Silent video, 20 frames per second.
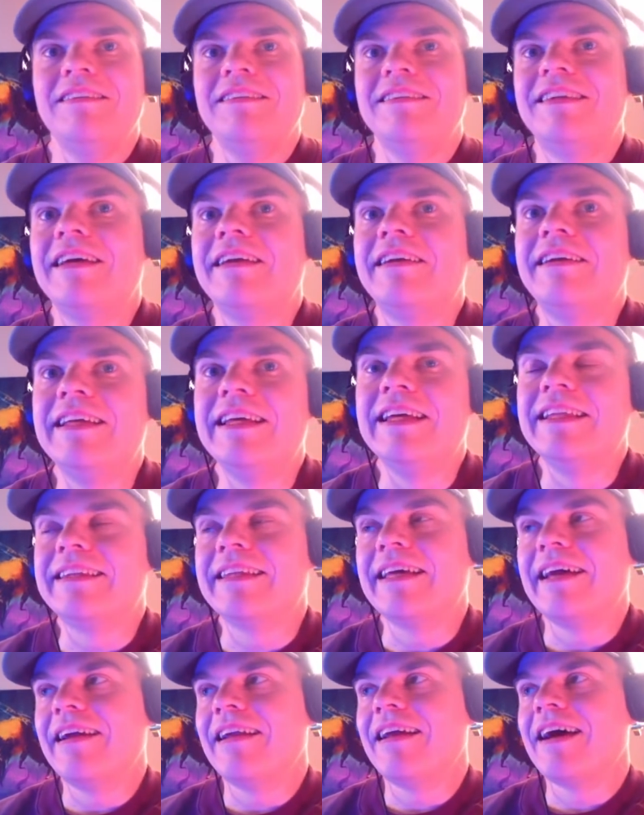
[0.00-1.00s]
the
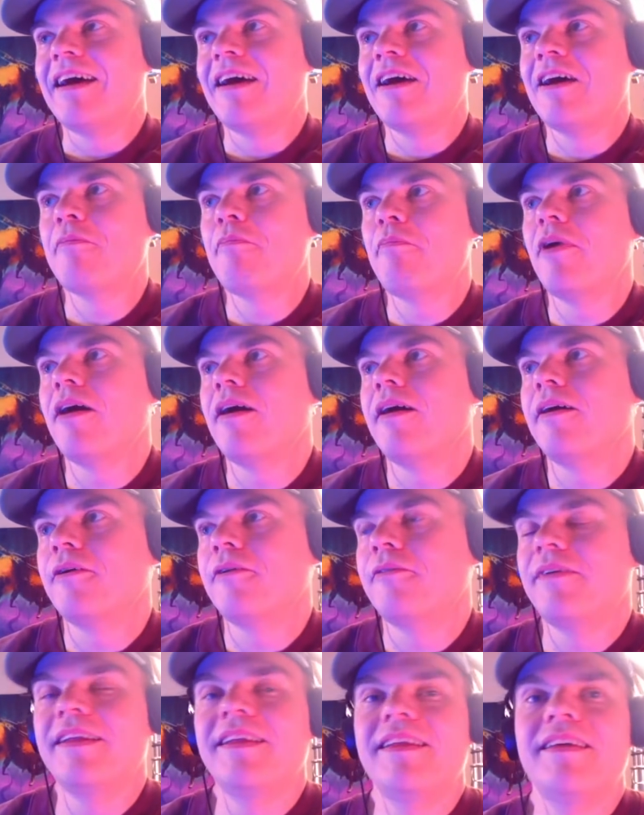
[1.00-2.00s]
detail part
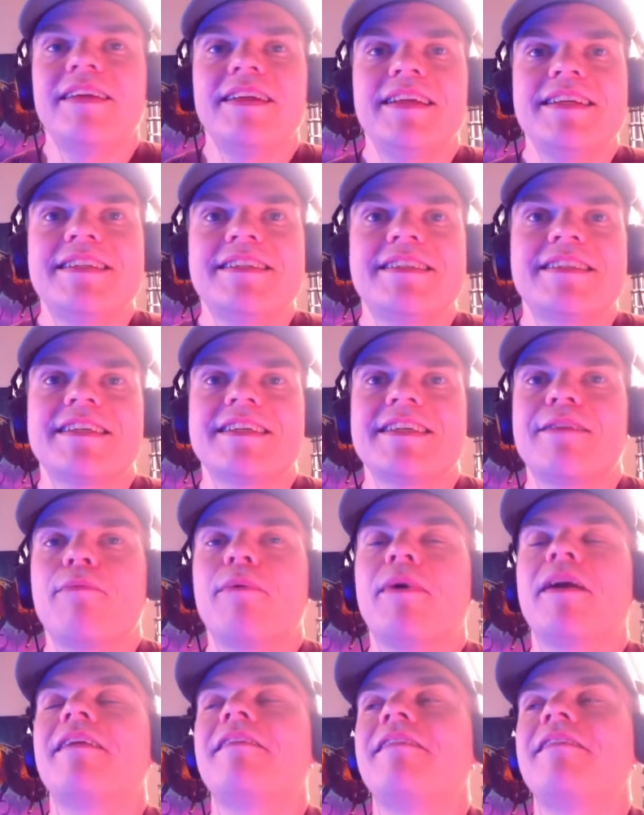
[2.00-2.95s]
of it is just what